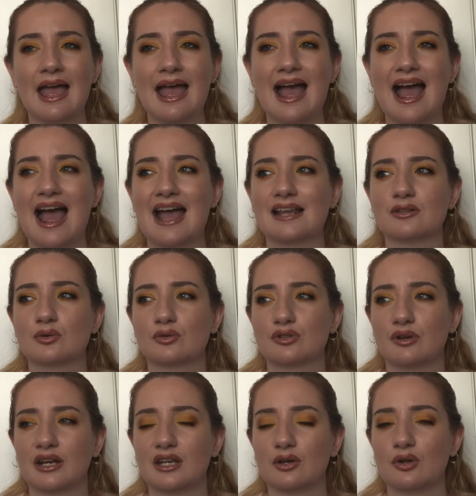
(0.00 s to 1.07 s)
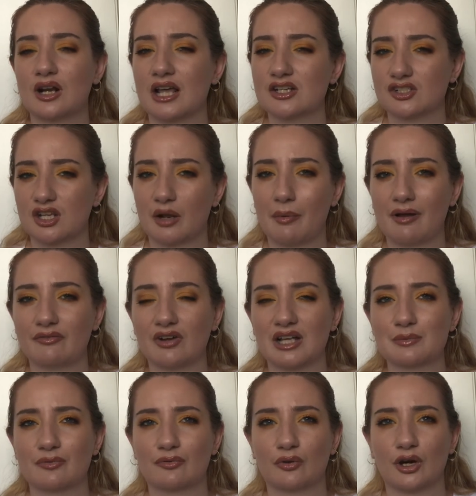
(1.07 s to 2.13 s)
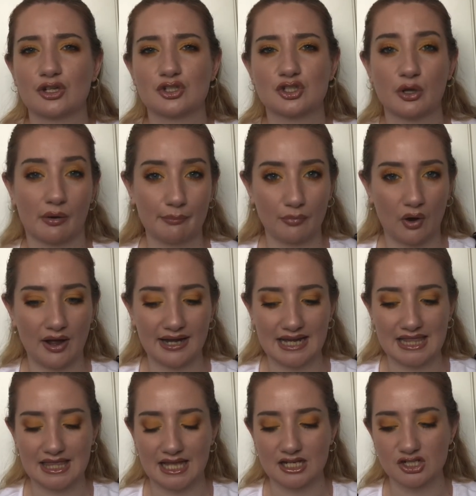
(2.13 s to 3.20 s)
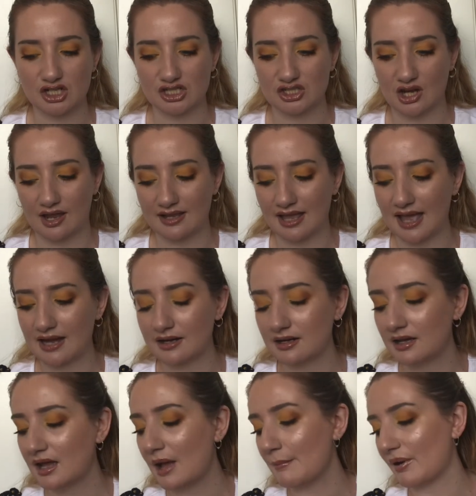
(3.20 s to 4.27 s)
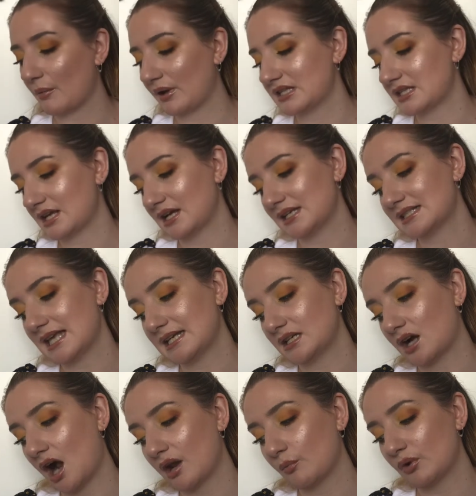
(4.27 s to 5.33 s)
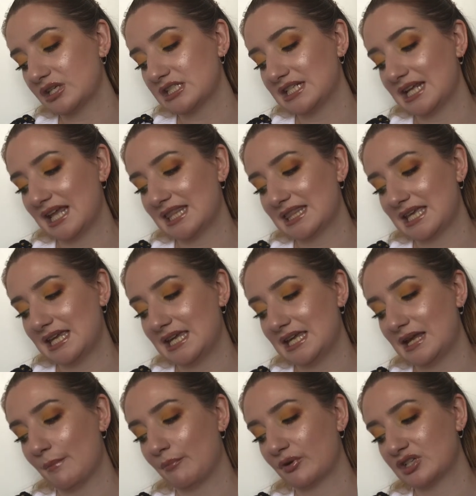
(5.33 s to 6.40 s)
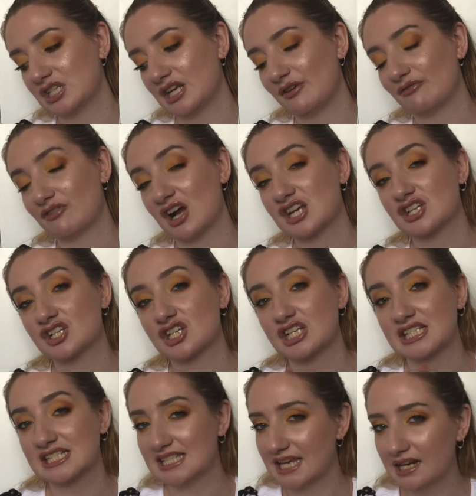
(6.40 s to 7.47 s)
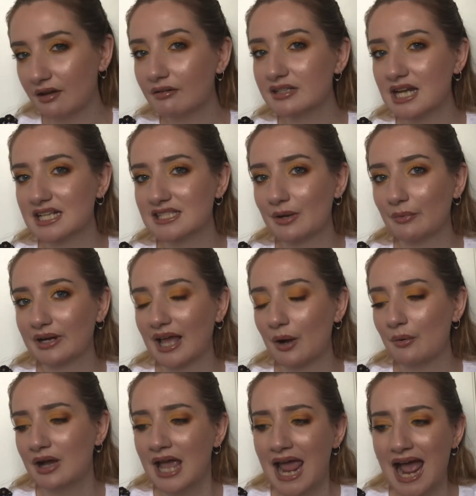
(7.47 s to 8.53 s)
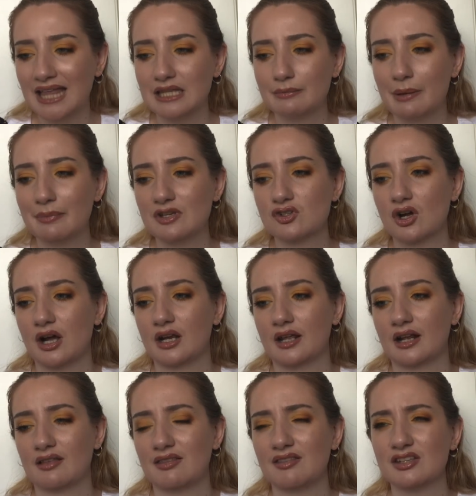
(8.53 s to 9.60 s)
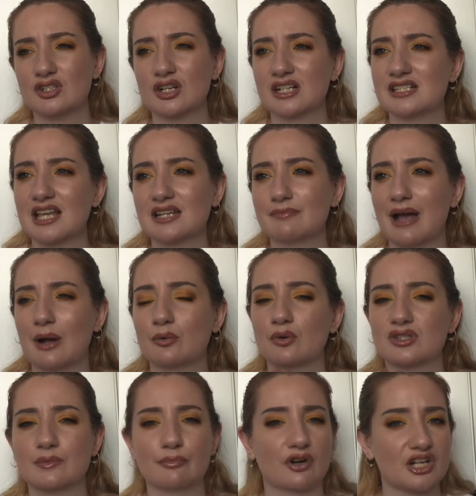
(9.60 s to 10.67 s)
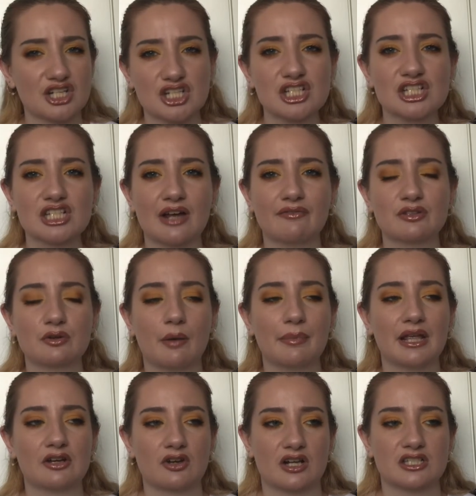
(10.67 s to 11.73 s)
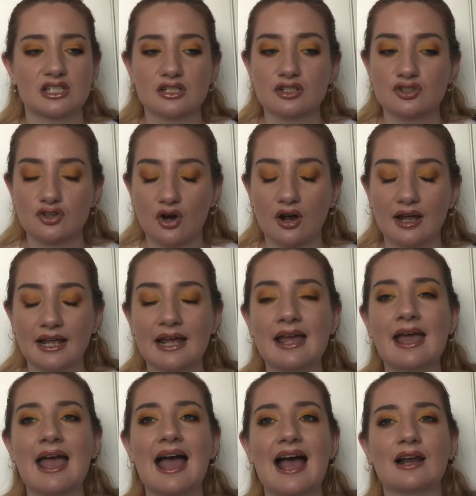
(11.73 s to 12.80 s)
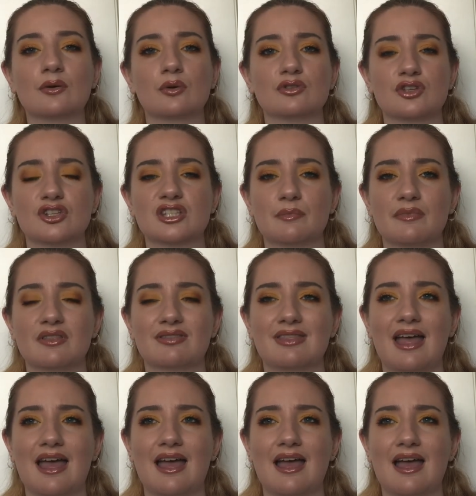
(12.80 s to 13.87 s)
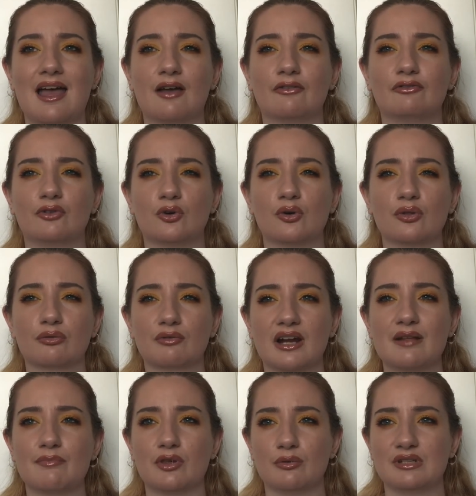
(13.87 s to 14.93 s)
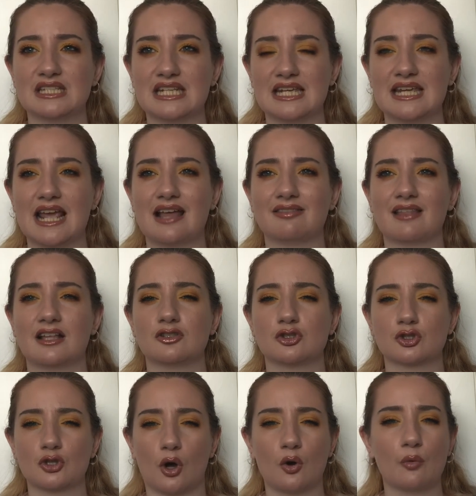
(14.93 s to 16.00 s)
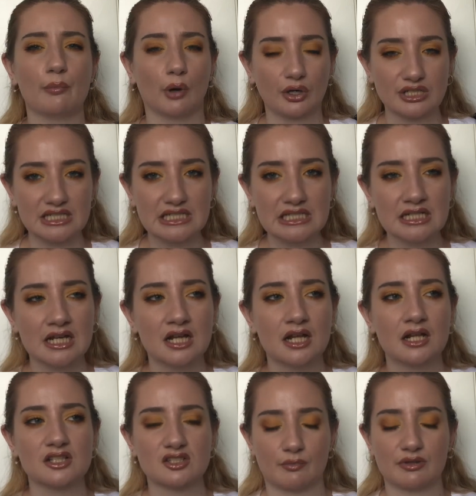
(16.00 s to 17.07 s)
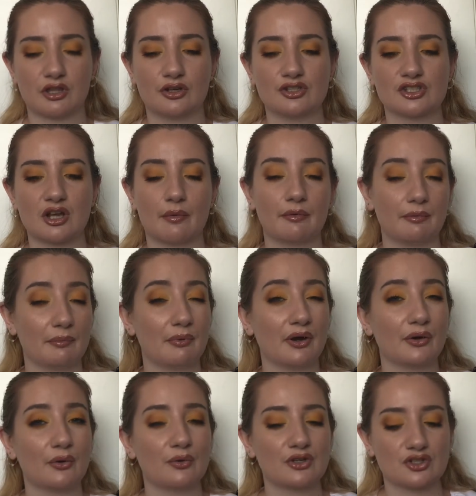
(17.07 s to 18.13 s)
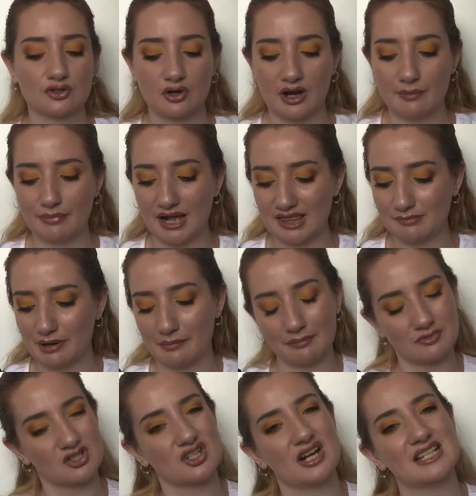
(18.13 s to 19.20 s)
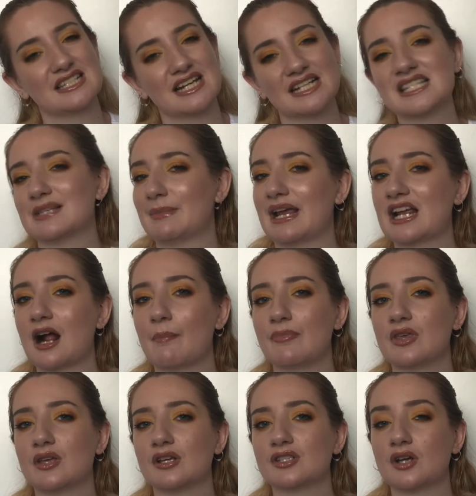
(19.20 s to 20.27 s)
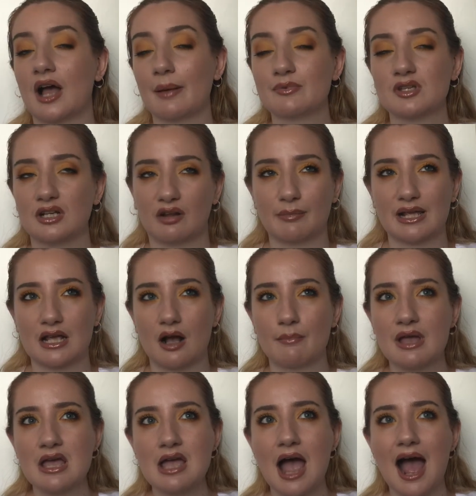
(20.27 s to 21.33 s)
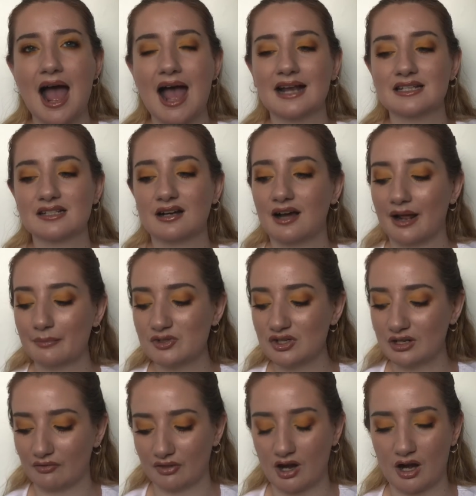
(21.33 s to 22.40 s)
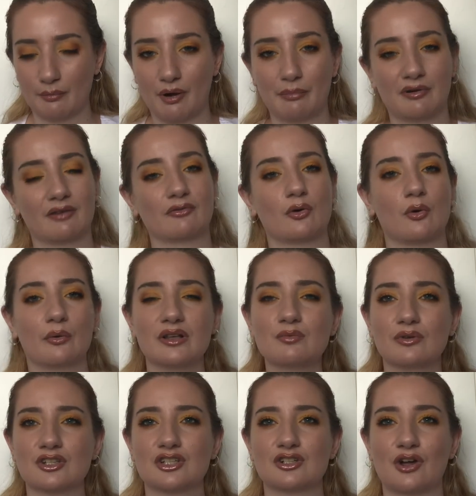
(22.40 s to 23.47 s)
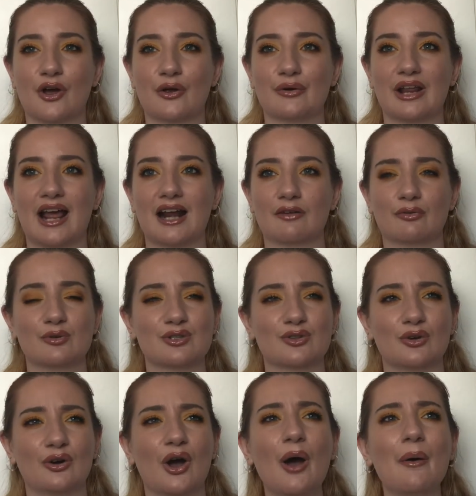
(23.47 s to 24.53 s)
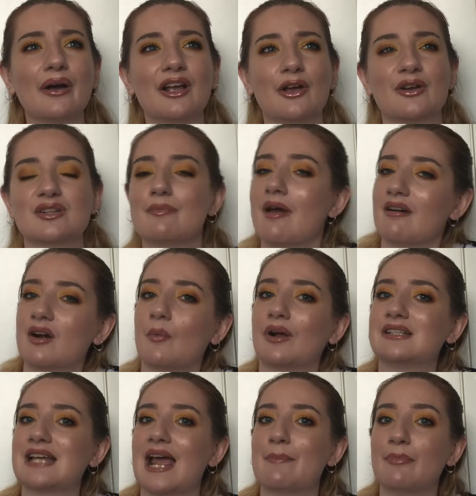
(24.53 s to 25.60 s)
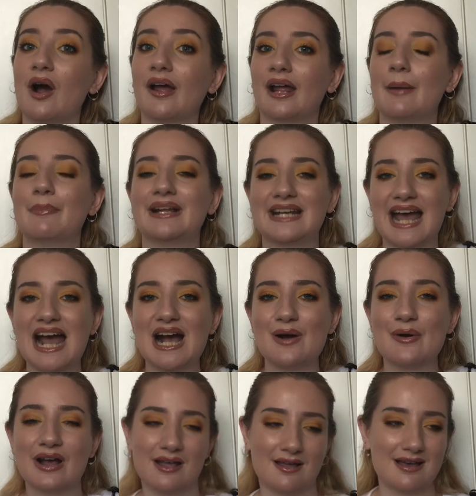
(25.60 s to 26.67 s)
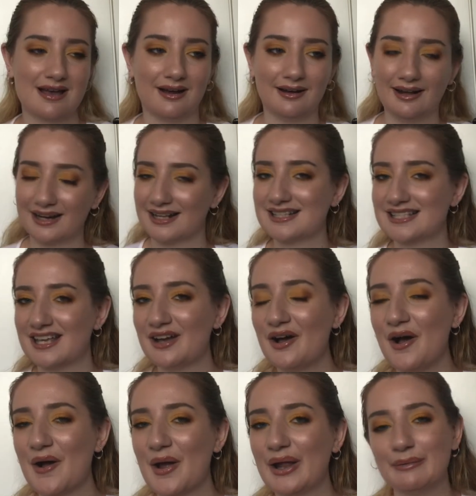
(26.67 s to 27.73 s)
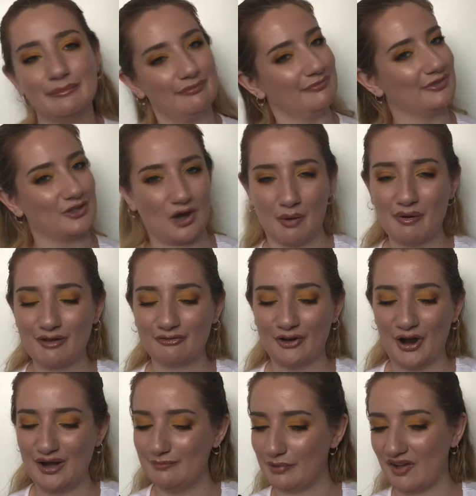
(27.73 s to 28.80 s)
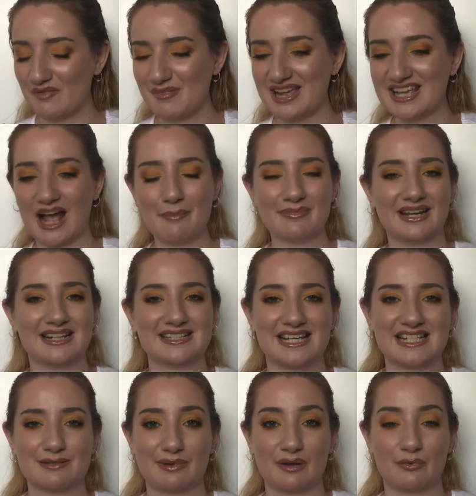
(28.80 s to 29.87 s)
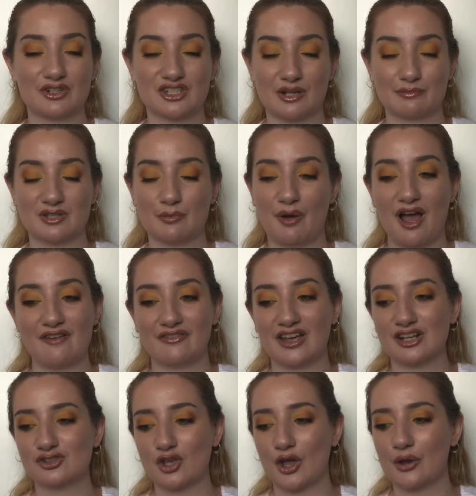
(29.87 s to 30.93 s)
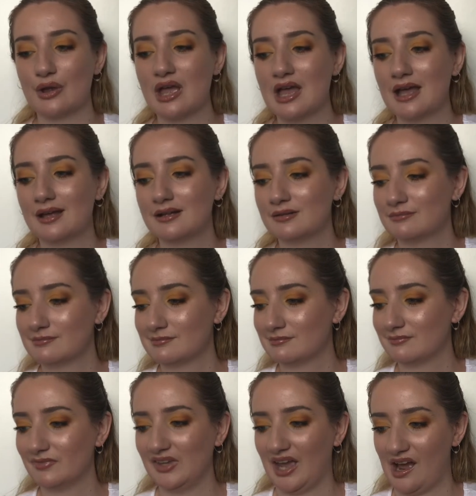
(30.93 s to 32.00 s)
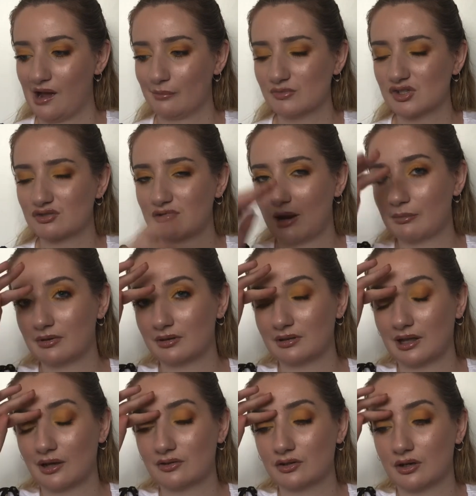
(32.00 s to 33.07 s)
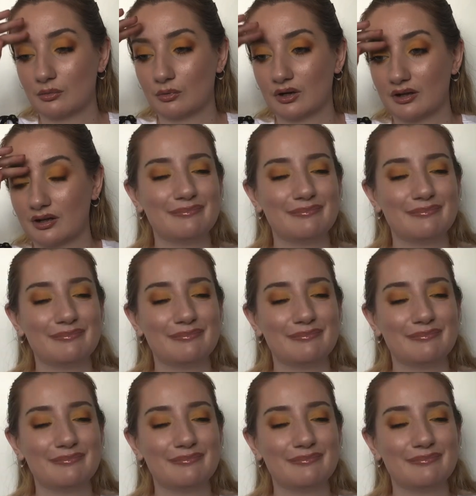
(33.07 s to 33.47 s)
and also any new collection they come out first before I just go and buy anything just yet again. But otherwise, like I said, I kind of wanted to get the Pretty Fresh concealer and test that one out, and then maybe try like, I think they do like setting powder or some brushes and stuff as well, be interesting to try, and also some of their Fourth Ray Beauty and then Soul Body. Some of those stuff would be pretty cool to try, but at the moment I'm just kind of sticking to the makeup because I absolutely love makeup and I absolutely love the Colourpop, and I've always wanted to own it, and I've always thought, oh, I can go to America one day and buy it, but now I can sit at home, go on my phone, buy the makeup and get it sent to me, which is absolutely perfect. So yeah, I'm just rambling on there, I don't know why.